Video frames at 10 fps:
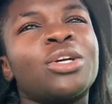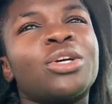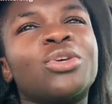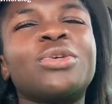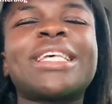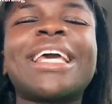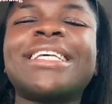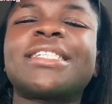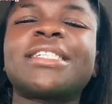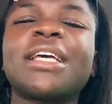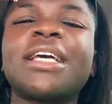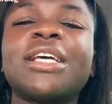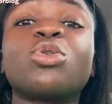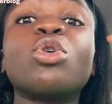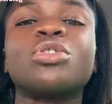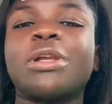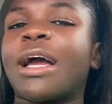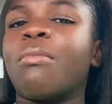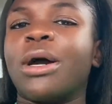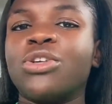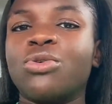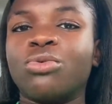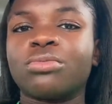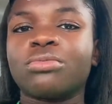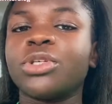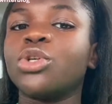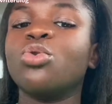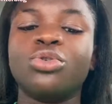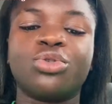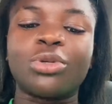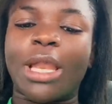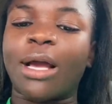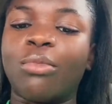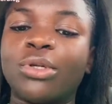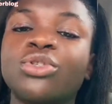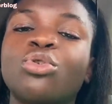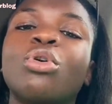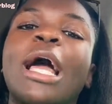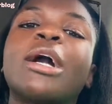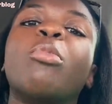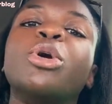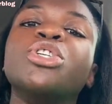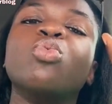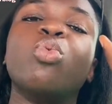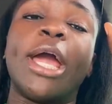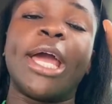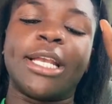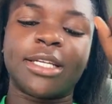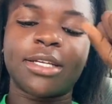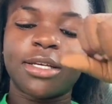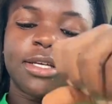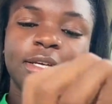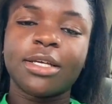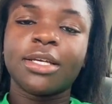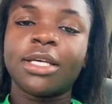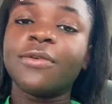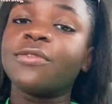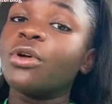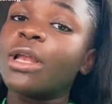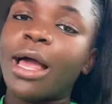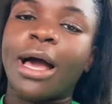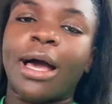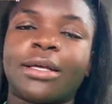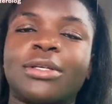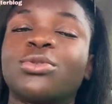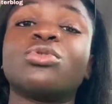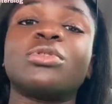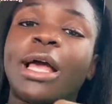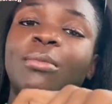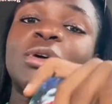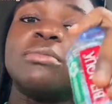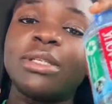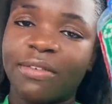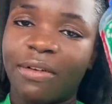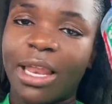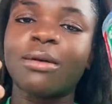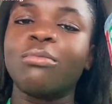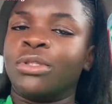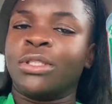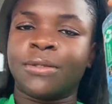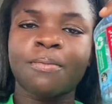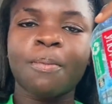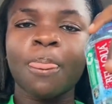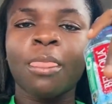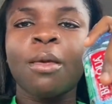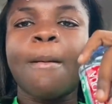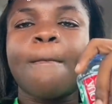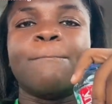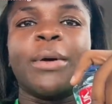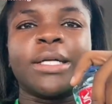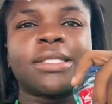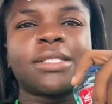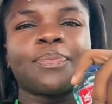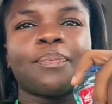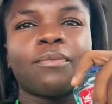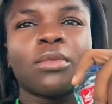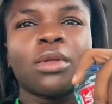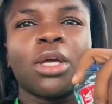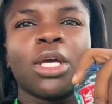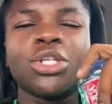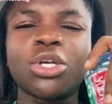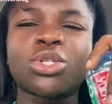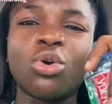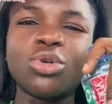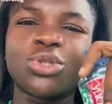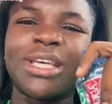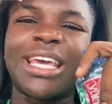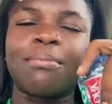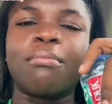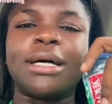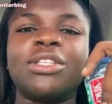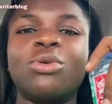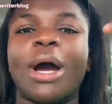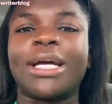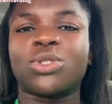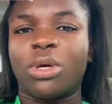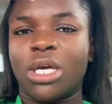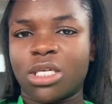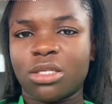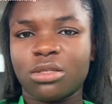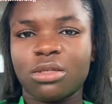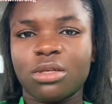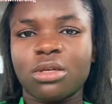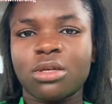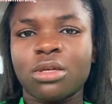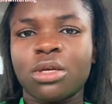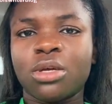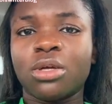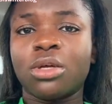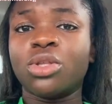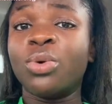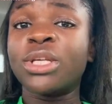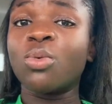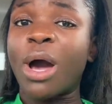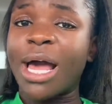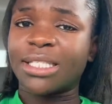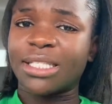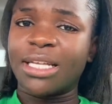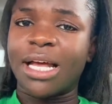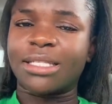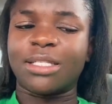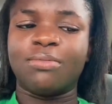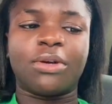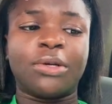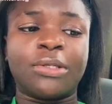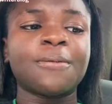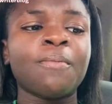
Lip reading: you see, it's good to like money. It's good to like money. You go like money well. If you know, like, it's good to like money. It means if I like money. But it's also good to get money the right way. The reason why I say that is because